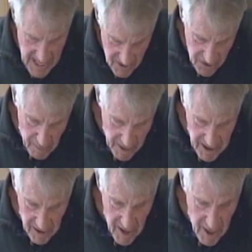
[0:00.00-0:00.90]
somebody
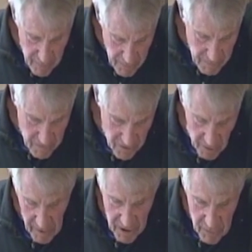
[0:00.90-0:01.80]
to love
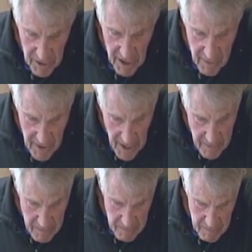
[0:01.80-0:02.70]
somebody who would love it.
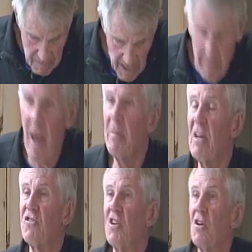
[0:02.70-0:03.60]
And maybe
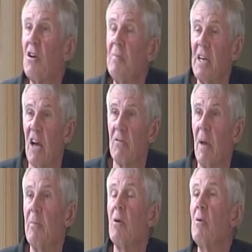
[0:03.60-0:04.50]
it still could be us.
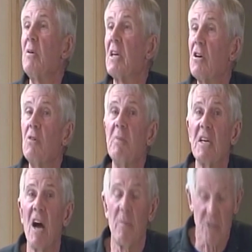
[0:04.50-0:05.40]
Maybe we could
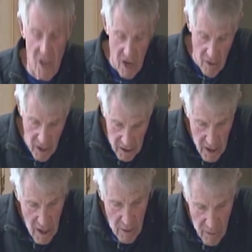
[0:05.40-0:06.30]
become caring
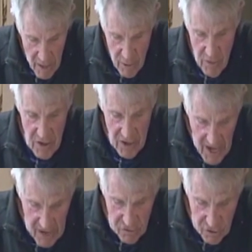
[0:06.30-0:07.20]
rather than
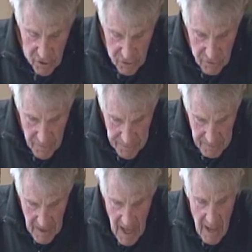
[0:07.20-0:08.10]
cancerous.
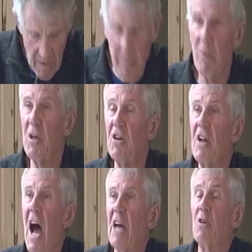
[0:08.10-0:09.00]
Maybe we
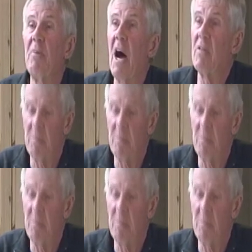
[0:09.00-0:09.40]
could occupy the